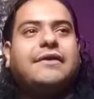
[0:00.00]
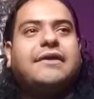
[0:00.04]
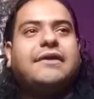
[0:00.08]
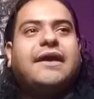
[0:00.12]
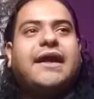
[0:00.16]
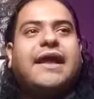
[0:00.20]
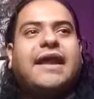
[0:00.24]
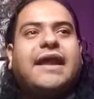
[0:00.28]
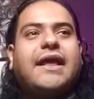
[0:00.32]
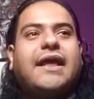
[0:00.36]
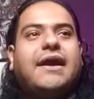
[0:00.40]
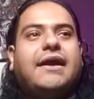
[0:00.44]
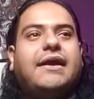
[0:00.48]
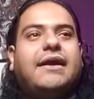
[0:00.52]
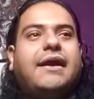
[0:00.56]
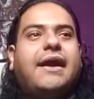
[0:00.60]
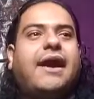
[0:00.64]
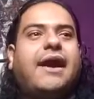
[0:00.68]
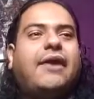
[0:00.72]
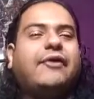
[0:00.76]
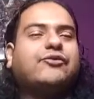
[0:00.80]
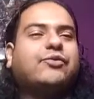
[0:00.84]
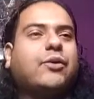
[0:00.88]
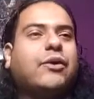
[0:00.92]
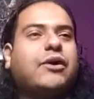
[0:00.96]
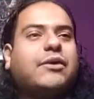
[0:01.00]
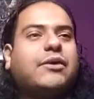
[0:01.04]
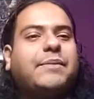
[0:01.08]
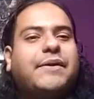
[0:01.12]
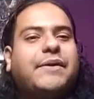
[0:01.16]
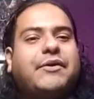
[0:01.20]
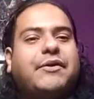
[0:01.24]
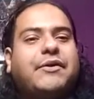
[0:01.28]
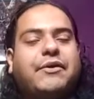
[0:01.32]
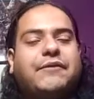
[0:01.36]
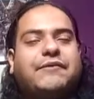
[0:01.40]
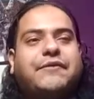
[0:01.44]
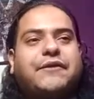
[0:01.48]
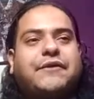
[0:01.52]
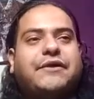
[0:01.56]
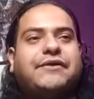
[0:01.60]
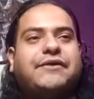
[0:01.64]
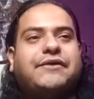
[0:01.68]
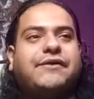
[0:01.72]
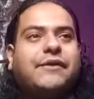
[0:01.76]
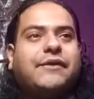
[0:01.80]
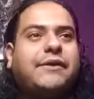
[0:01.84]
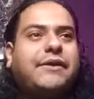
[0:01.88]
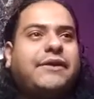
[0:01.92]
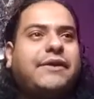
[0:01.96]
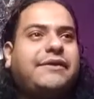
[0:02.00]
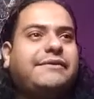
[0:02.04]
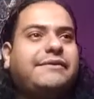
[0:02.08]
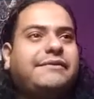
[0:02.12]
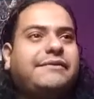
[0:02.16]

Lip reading: And how's work been going for you, Tony?